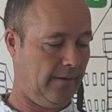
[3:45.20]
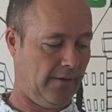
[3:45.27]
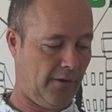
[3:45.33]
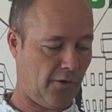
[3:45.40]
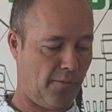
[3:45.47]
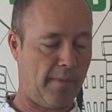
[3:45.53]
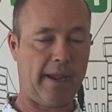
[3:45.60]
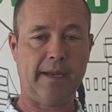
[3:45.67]

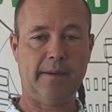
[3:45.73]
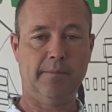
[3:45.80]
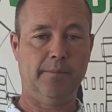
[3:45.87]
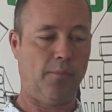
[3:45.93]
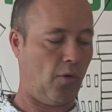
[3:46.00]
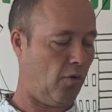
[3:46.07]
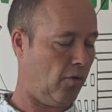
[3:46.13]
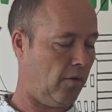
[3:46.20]
your main
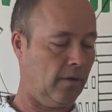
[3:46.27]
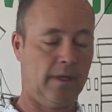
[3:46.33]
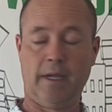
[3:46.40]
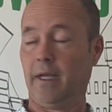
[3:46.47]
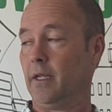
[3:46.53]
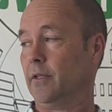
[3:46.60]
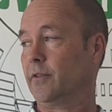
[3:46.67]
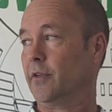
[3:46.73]
pole
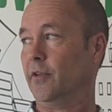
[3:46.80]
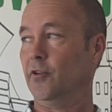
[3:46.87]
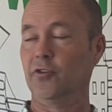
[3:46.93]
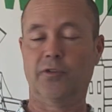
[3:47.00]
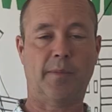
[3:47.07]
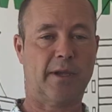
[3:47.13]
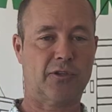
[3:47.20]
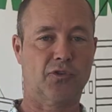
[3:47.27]
to use
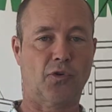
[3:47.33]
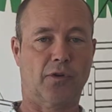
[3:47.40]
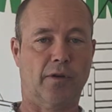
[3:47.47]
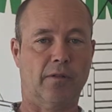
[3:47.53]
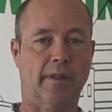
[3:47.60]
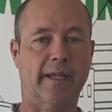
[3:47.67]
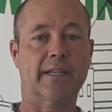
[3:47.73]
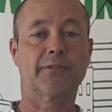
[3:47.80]
them at shorter
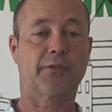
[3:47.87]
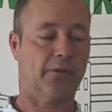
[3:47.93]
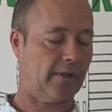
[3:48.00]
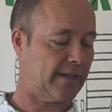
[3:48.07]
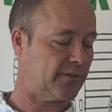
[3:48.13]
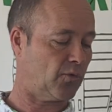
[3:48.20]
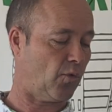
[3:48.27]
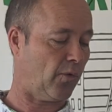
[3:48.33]
lengths for
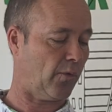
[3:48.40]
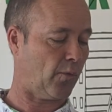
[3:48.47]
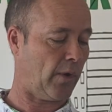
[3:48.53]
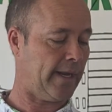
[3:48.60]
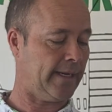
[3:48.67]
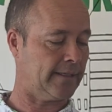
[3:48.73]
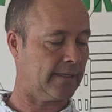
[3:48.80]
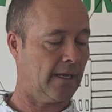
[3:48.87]
less
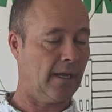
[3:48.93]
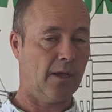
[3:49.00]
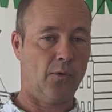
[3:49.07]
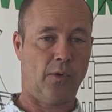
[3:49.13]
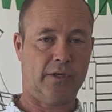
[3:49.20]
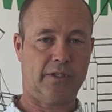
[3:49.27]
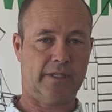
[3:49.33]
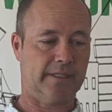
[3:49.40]
weight,
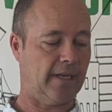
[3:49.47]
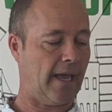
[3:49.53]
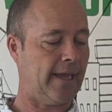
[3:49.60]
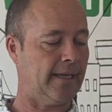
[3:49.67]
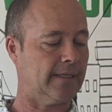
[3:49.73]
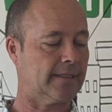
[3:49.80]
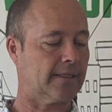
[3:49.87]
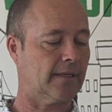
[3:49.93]
which is
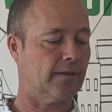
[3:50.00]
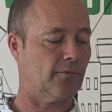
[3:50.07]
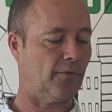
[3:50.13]
nice.